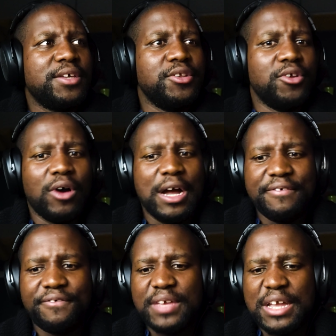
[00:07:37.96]
you know
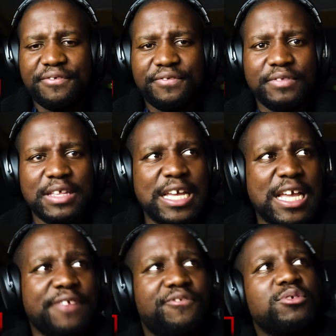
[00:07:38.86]
if if
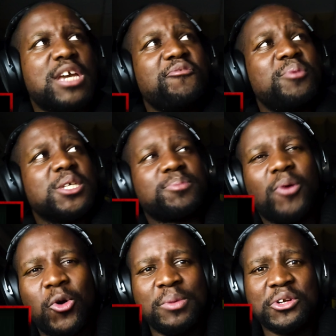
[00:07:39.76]
if you gave me this
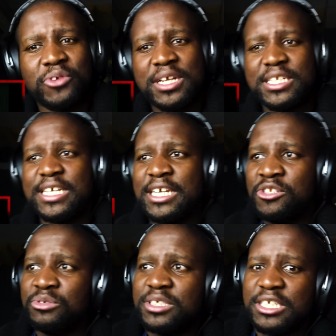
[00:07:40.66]
poem in writing
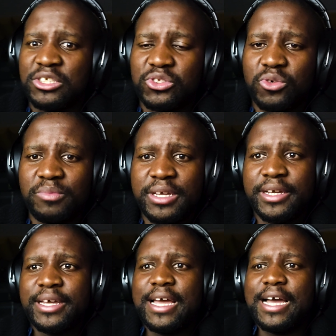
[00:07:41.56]
and you said to me
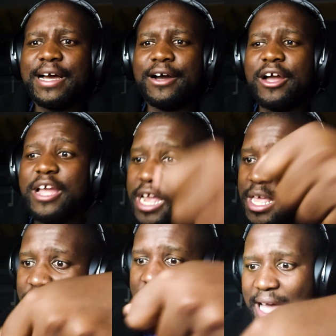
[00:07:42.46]
uh,
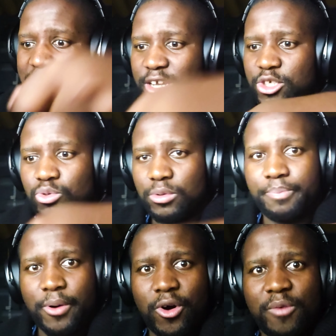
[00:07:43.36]
in the actual
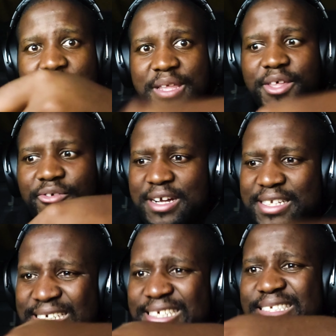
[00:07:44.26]
poem in the
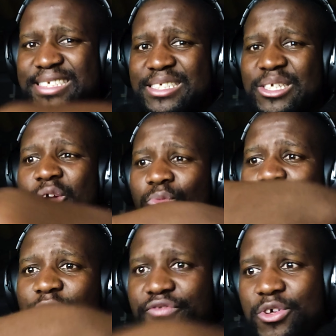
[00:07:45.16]
writing it says
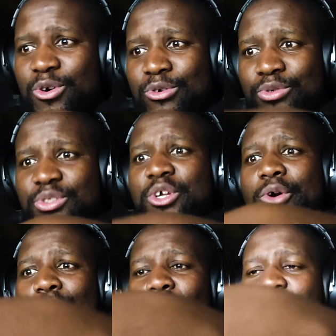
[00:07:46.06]
one of those
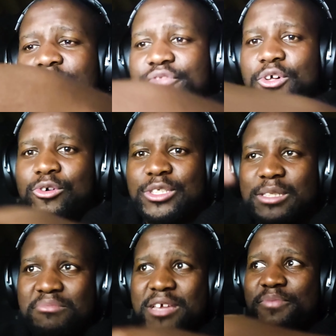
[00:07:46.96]
one of those
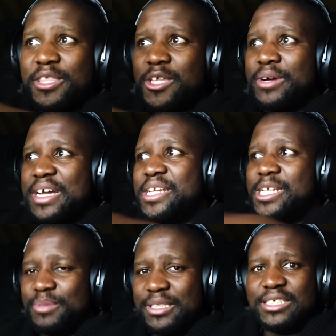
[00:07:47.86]
and maybe there were
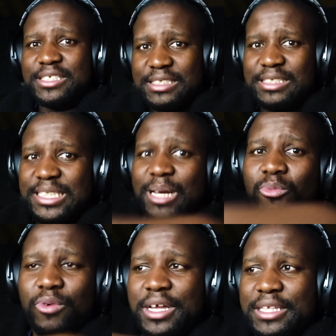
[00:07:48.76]
ellipses
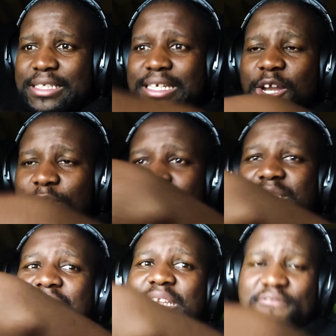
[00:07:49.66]
somewhere kind of
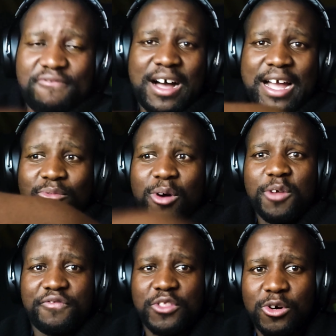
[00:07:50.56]
signifying one
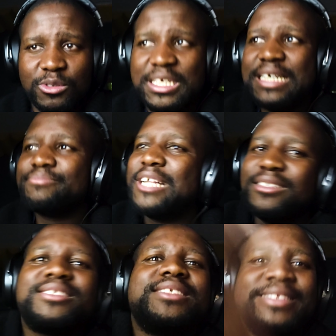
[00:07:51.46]
of those
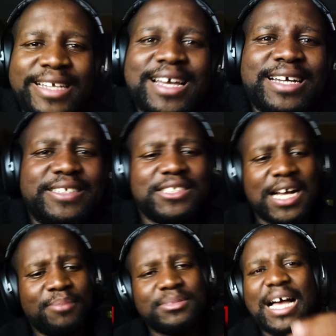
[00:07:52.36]
snare
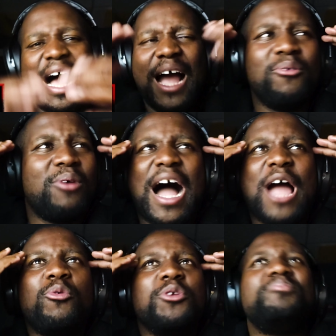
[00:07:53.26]
drums i
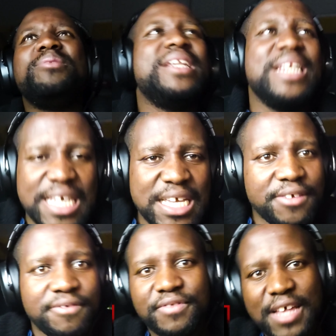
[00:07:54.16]
i would
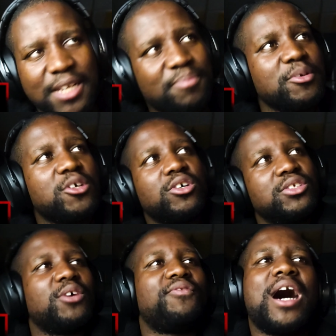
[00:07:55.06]
believe that
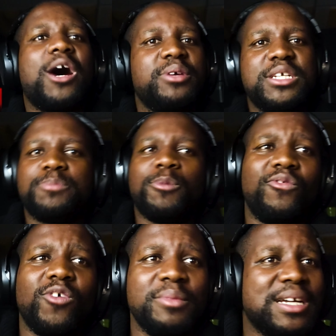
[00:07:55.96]
because of how he's
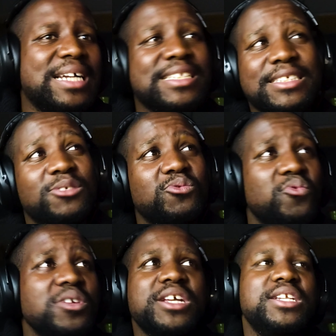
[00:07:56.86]
performing and it's
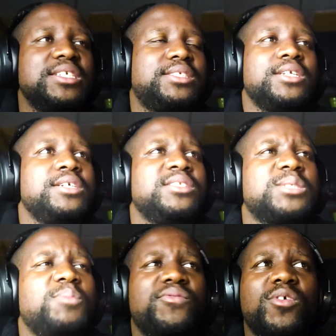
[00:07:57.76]
really selling
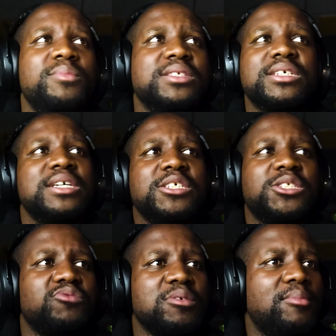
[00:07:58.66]
this performance
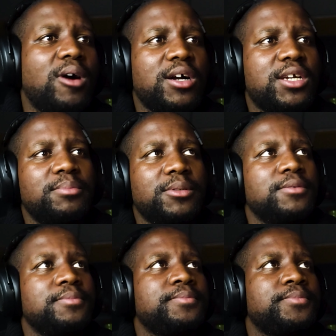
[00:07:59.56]
it's remarkable